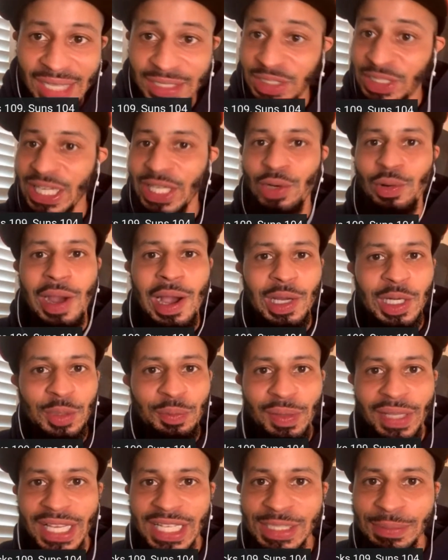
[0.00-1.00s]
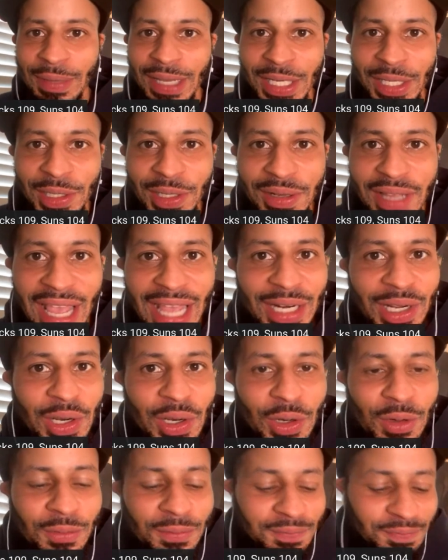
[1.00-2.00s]
Jay Crowder plays better at
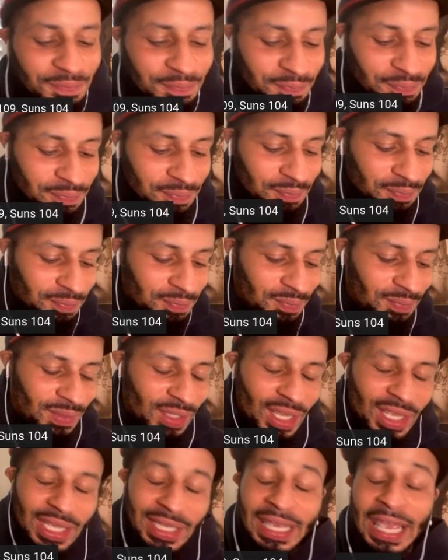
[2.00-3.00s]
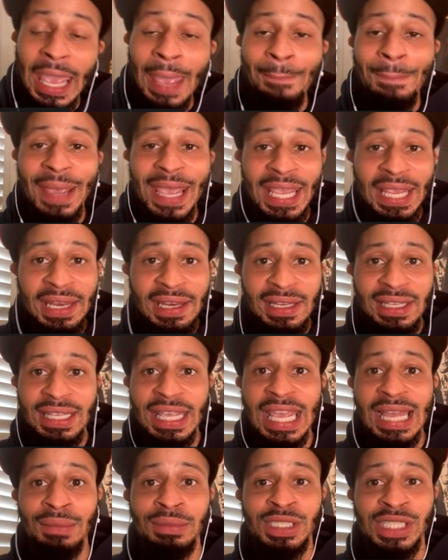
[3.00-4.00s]
home. Cam Payton,
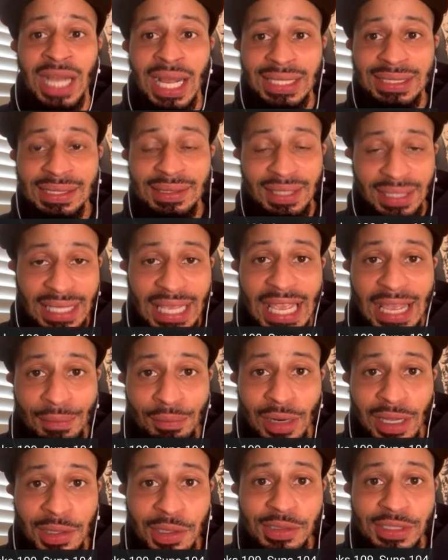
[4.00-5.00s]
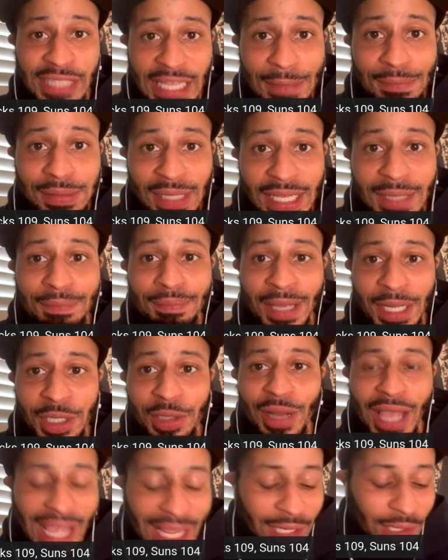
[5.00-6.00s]
Cam Johnson, the Cam brothers, they play
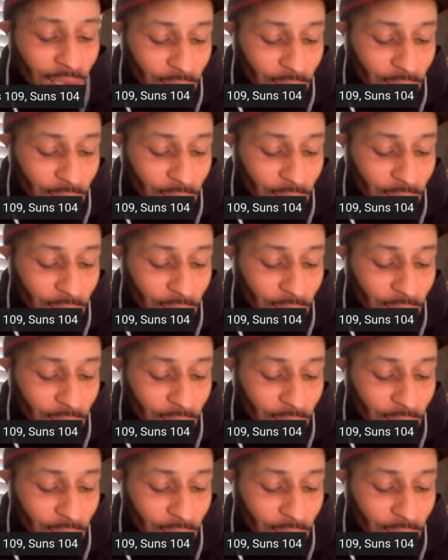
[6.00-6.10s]
better at